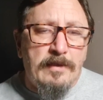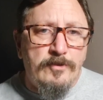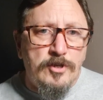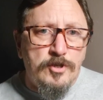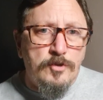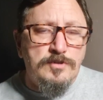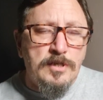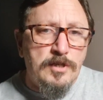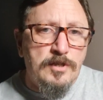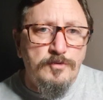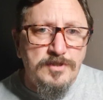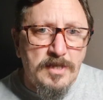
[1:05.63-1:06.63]
Hughes and
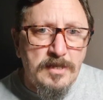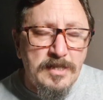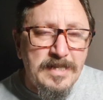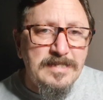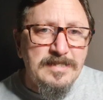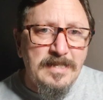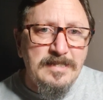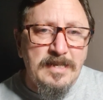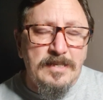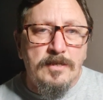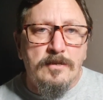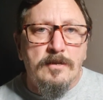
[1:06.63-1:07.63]
Elise
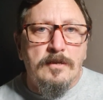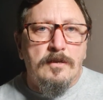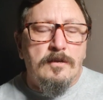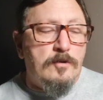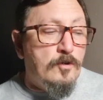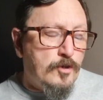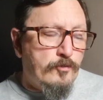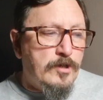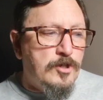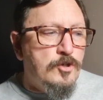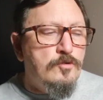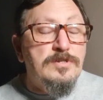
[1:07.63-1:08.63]
together,
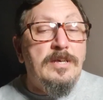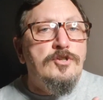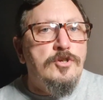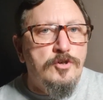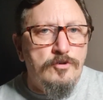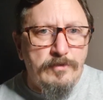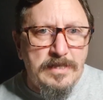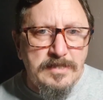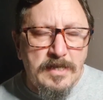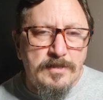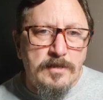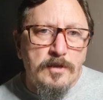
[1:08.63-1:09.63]
Hughes and Doucouré
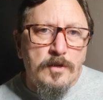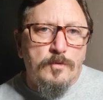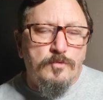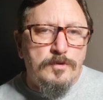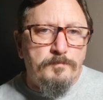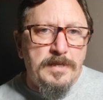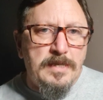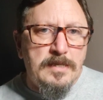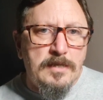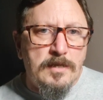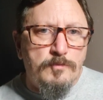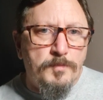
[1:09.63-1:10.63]
together would
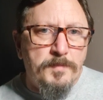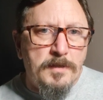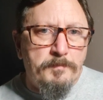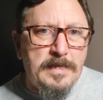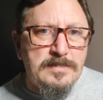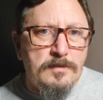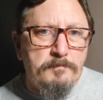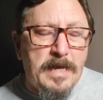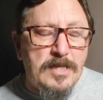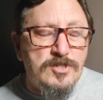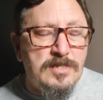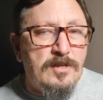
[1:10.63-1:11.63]
be a better
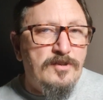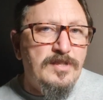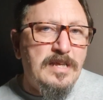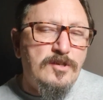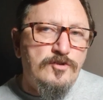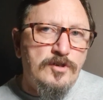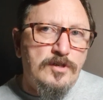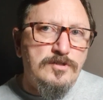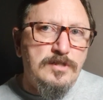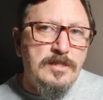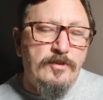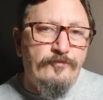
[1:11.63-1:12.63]
match. And I think that
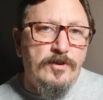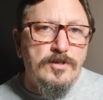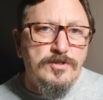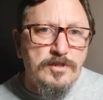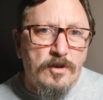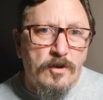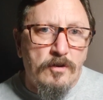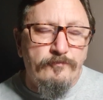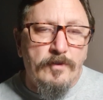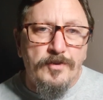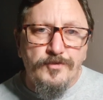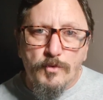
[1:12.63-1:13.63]
in the first half,
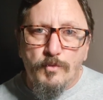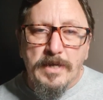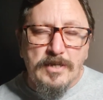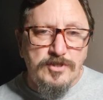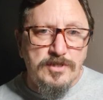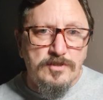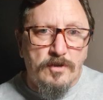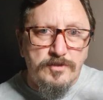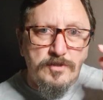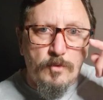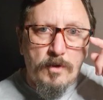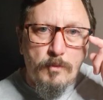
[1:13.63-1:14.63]
I thought we actually
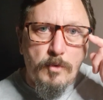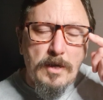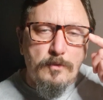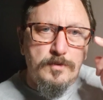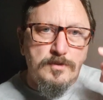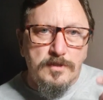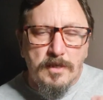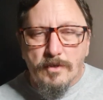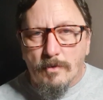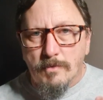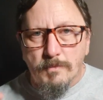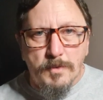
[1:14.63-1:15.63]
started quite well.
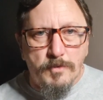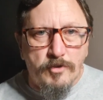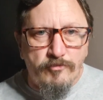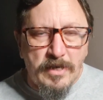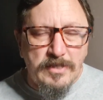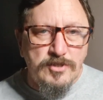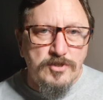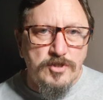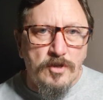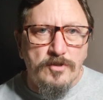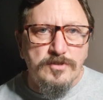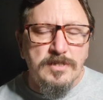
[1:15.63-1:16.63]
We were creating
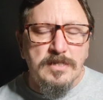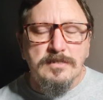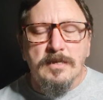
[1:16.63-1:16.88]
chances.